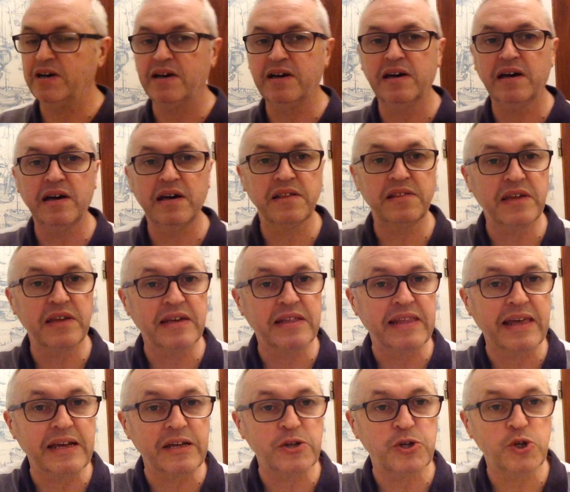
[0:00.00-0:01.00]
I think
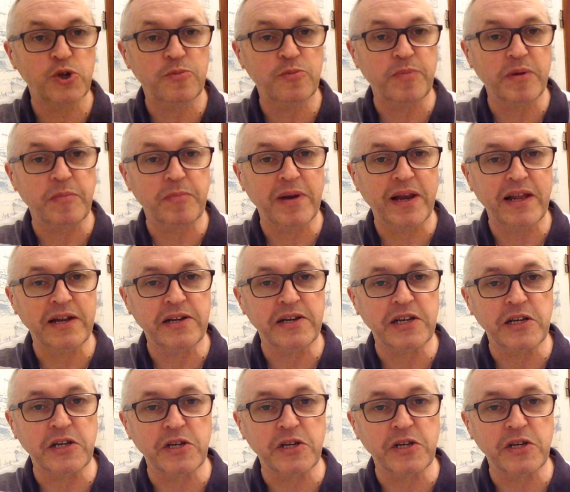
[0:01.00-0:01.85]
that should be plenty,